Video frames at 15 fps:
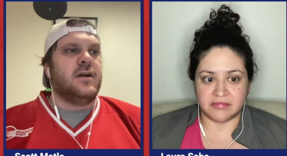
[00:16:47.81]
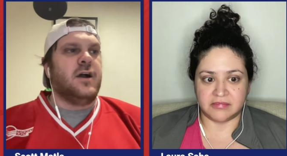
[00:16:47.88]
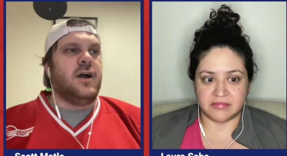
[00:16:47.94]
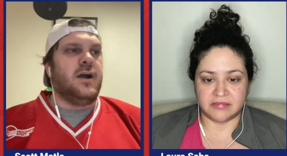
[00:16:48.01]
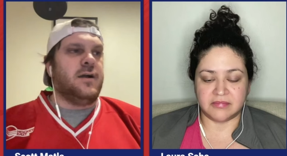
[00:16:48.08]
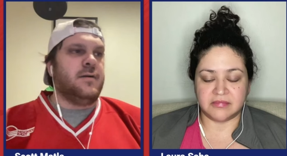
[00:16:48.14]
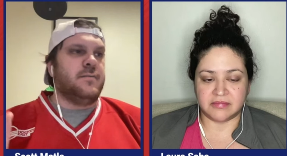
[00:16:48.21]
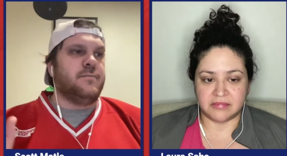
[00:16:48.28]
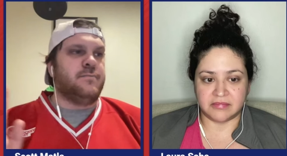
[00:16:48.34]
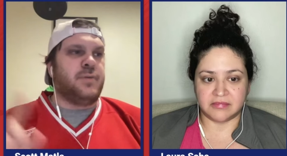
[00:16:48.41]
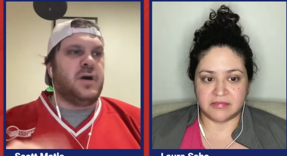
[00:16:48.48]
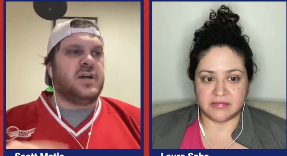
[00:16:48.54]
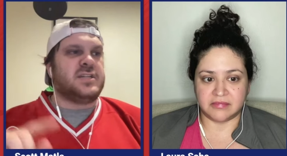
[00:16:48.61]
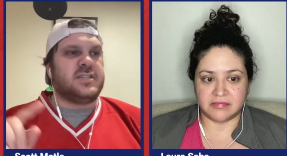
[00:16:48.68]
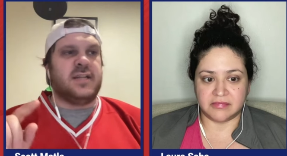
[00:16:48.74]
Speaker 1: Uh,
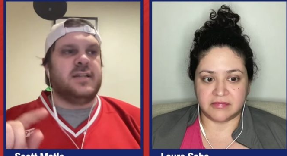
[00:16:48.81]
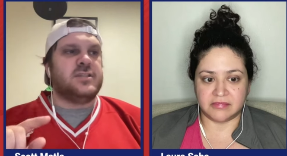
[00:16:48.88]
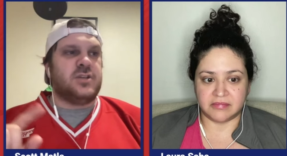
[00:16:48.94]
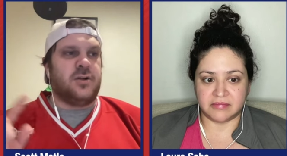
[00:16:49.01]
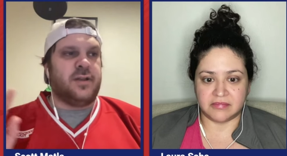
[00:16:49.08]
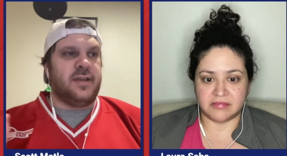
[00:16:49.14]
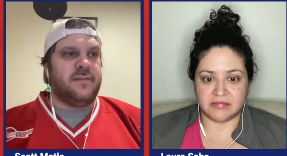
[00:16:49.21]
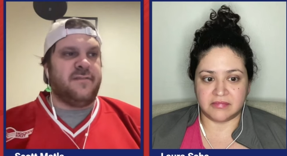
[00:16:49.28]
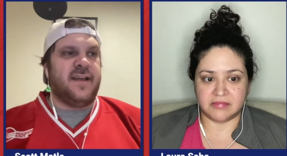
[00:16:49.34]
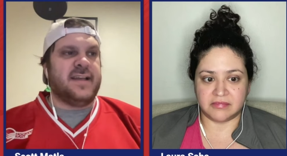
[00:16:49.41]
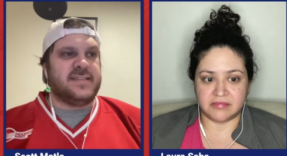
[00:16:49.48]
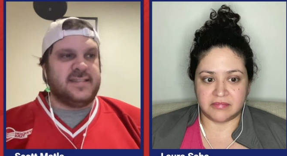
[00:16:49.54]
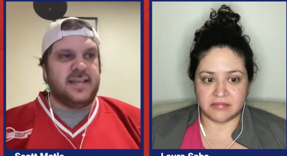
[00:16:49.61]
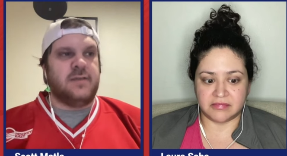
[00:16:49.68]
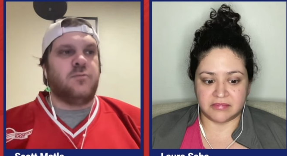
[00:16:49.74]
Boston has already
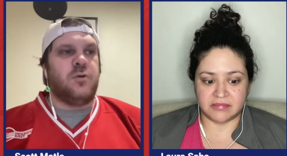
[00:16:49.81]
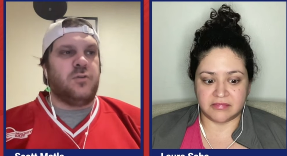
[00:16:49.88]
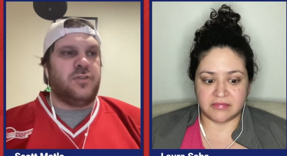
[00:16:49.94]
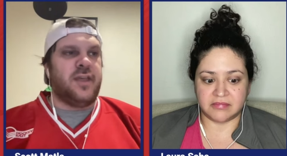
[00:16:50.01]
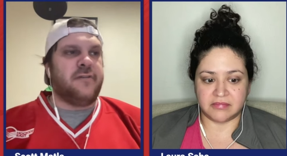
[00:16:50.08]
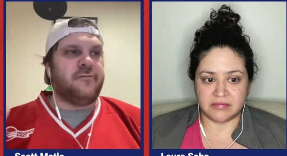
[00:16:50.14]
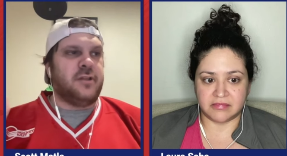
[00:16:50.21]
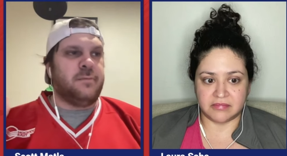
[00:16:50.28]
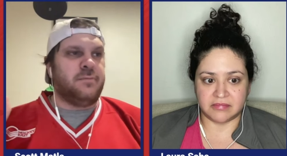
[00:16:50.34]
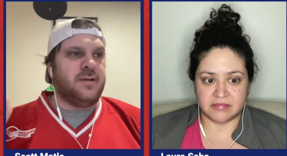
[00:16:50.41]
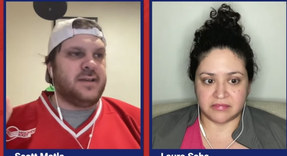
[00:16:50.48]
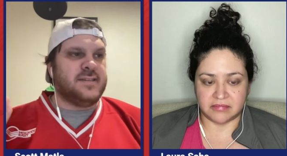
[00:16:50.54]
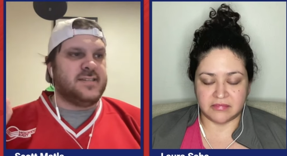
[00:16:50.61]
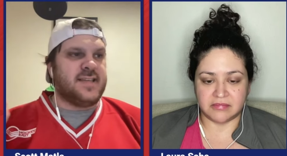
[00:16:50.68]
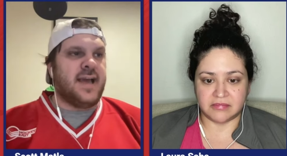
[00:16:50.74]
advanced. They will definitely
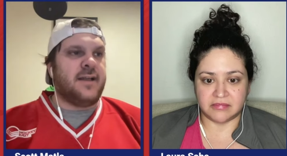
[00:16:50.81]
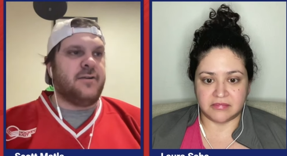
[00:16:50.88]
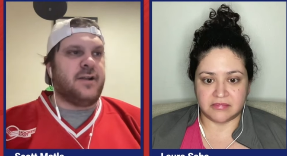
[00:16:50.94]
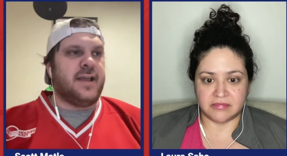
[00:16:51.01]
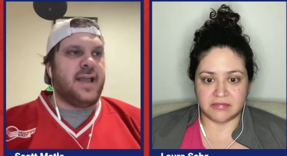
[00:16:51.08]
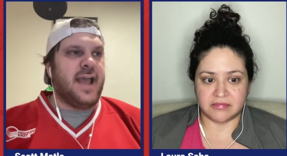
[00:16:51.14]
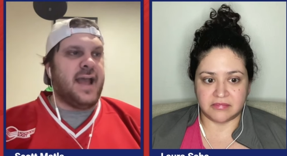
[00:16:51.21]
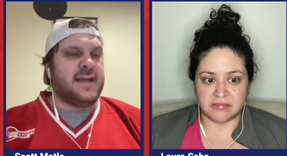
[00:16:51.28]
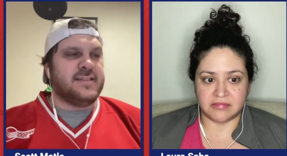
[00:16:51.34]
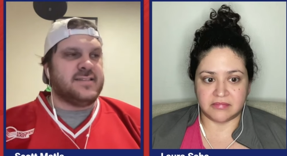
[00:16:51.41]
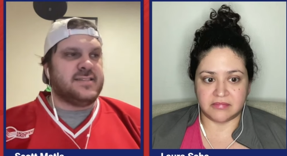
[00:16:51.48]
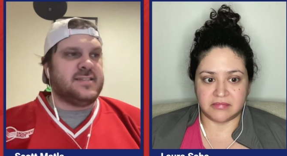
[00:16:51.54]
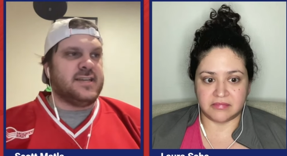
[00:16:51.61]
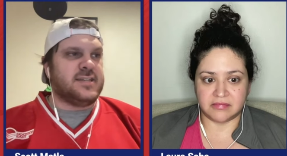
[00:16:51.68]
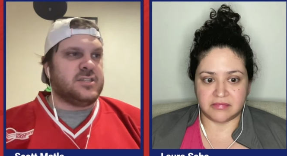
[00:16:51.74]
play Saturday at
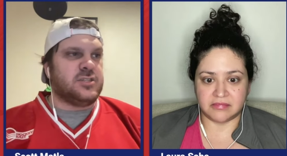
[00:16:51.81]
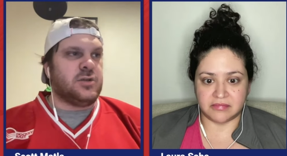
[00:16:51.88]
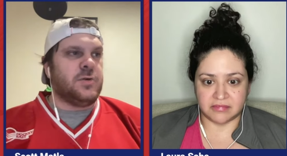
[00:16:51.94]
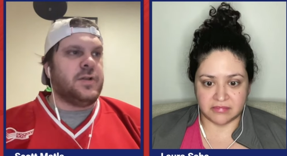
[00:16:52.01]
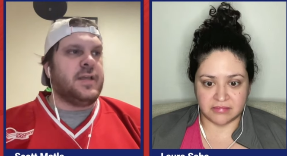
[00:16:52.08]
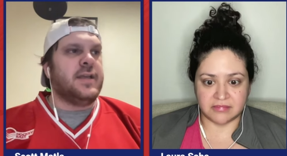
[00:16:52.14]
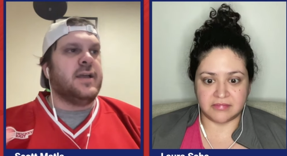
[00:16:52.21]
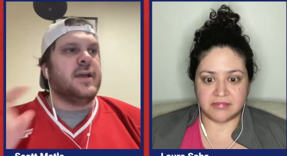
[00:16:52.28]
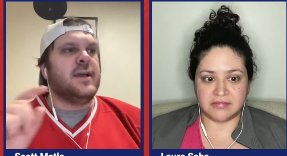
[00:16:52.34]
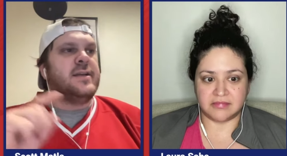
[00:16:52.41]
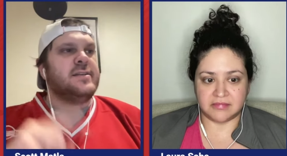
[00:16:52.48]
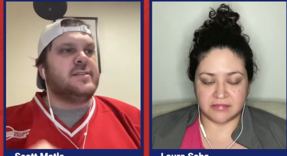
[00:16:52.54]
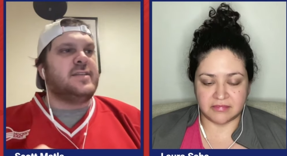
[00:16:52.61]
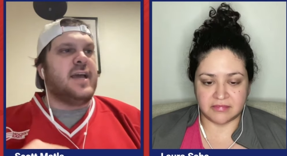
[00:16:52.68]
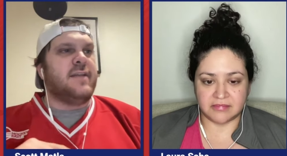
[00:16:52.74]
6:30.
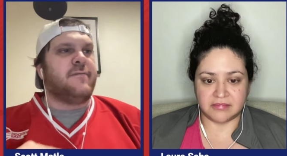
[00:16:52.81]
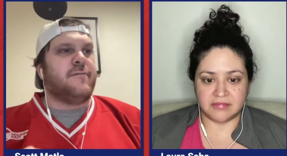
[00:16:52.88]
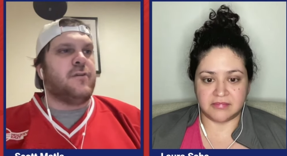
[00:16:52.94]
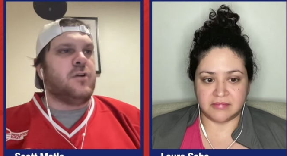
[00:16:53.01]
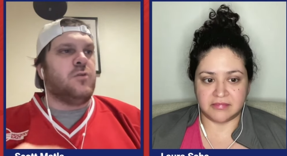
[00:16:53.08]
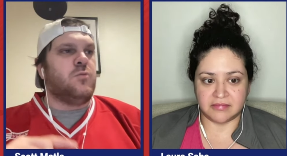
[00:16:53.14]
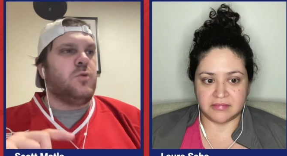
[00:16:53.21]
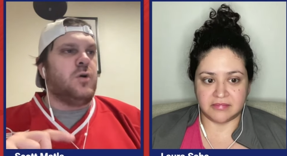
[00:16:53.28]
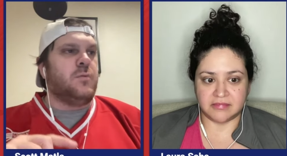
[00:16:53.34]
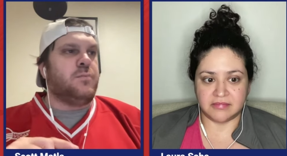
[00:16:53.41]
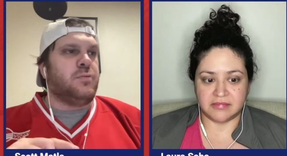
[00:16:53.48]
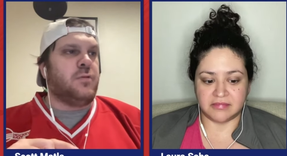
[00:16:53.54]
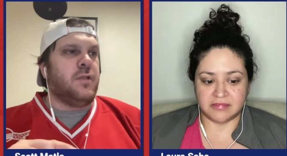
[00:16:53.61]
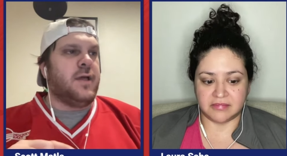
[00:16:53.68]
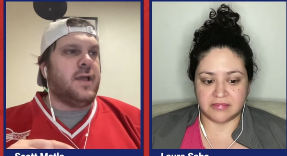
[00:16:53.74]
Denver will
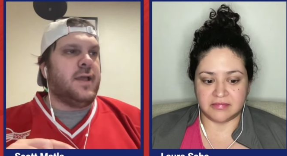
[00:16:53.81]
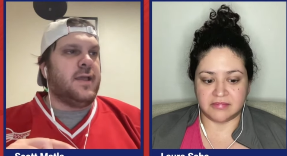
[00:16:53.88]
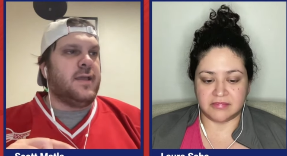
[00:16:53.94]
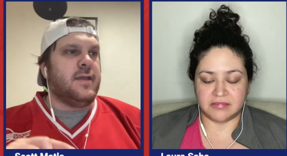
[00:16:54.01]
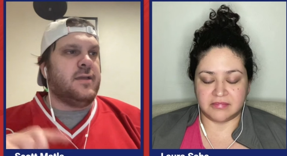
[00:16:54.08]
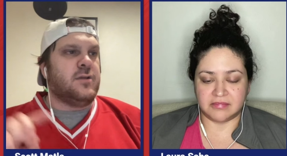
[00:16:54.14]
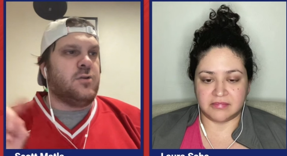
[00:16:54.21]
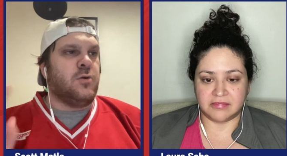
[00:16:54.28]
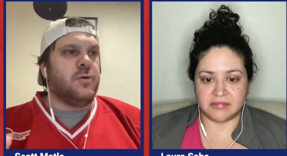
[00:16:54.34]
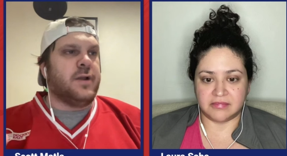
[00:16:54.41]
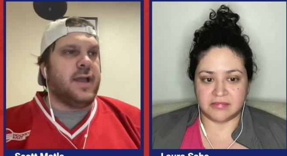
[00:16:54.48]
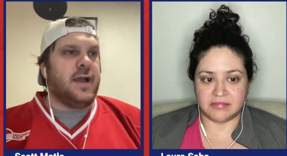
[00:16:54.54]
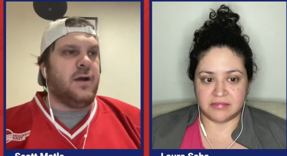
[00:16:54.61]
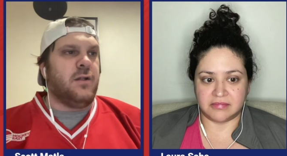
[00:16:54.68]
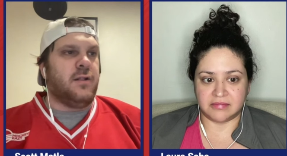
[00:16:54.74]
play
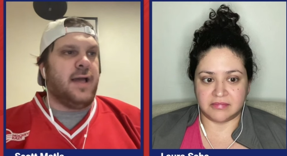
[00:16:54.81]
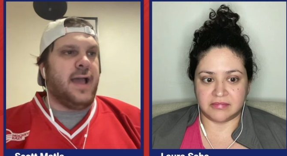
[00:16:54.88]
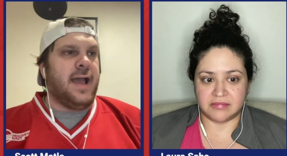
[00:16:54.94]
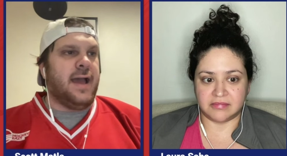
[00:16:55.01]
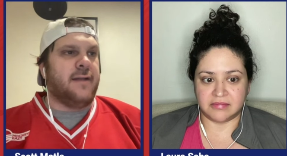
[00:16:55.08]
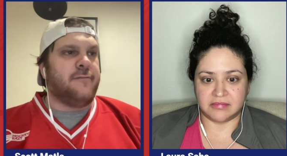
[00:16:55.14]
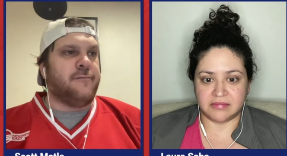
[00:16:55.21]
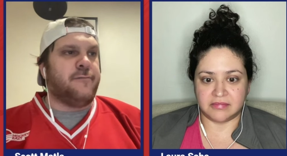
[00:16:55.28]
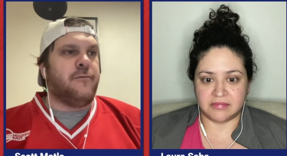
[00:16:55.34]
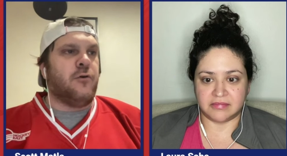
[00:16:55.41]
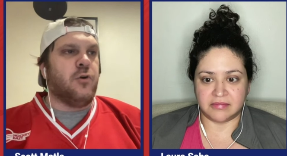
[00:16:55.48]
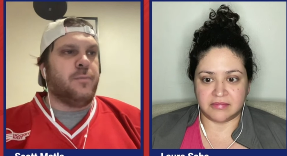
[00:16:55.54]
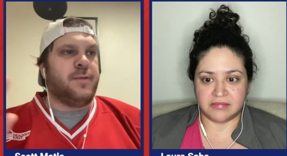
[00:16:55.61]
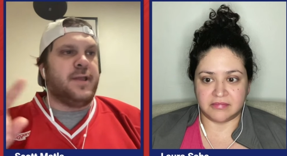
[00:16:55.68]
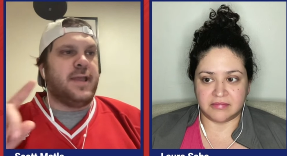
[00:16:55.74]
Cornell at
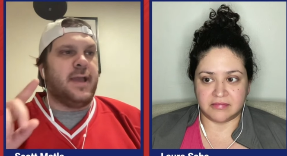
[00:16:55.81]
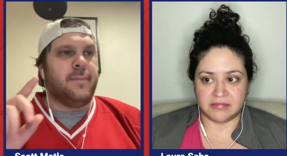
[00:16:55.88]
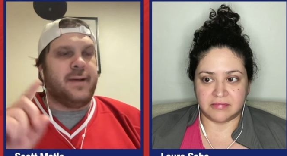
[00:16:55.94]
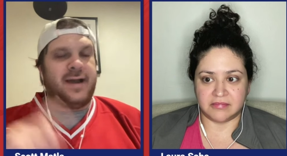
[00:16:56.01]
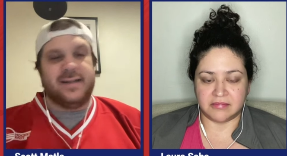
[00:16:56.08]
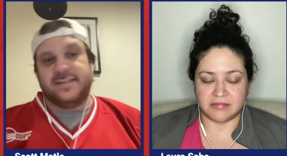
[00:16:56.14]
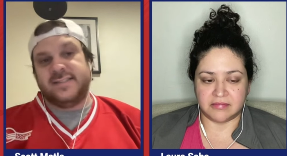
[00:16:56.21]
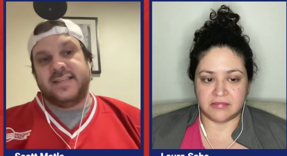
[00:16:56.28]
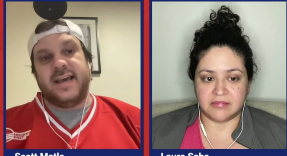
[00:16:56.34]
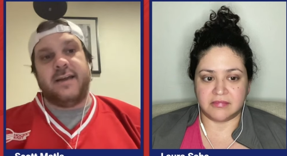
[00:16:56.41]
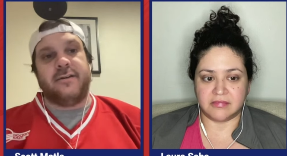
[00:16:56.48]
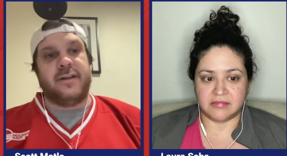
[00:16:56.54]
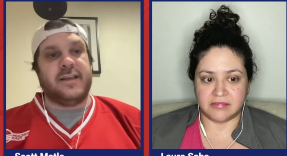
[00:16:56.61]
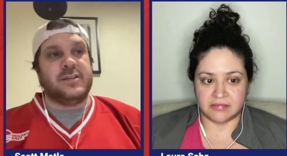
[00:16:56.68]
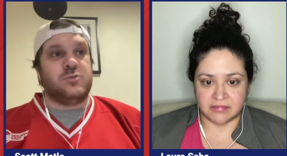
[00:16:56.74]
4 p.m. on
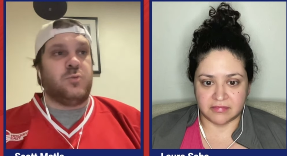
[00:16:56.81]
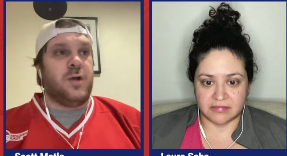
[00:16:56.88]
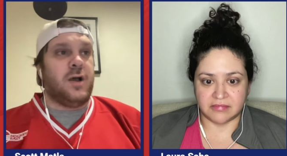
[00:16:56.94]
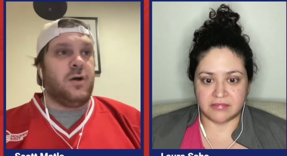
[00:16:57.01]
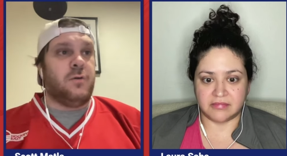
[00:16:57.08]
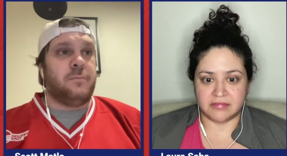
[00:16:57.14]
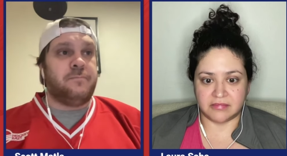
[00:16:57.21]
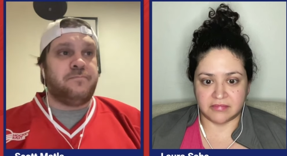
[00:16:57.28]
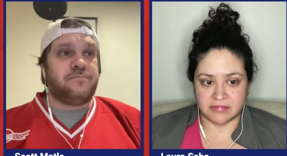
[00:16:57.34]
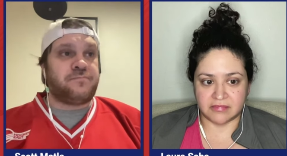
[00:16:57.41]
Saturday as well